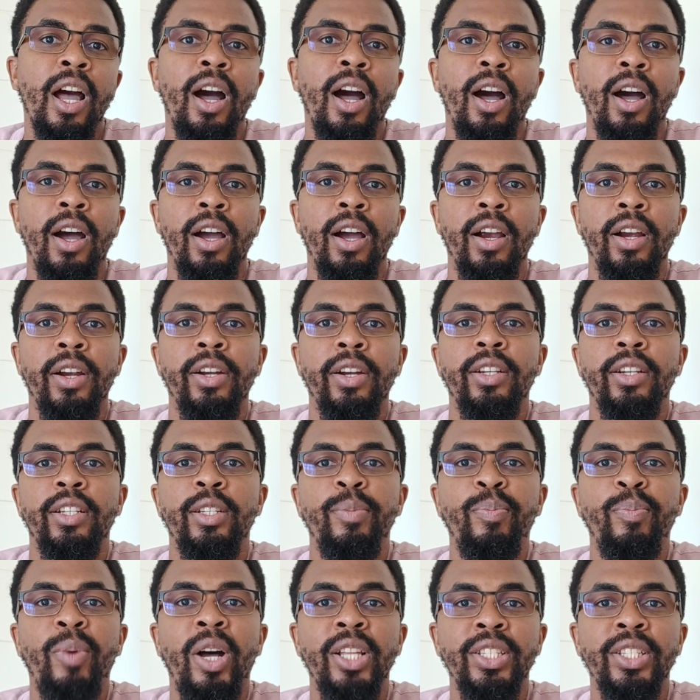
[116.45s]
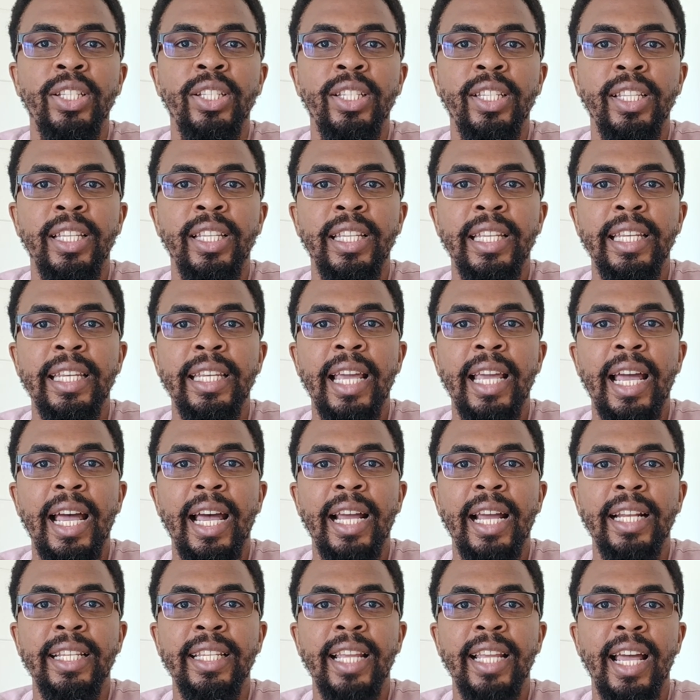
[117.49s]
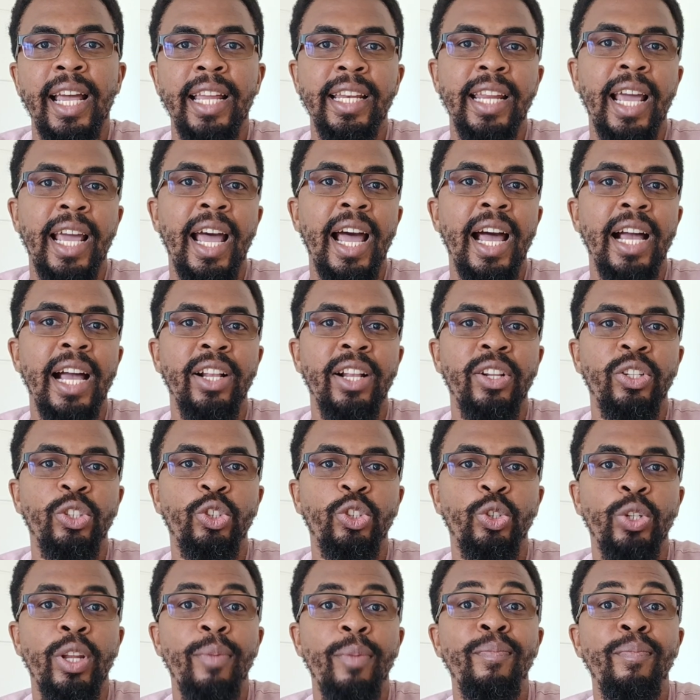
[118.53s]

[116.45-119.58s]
are deposited at an angle to the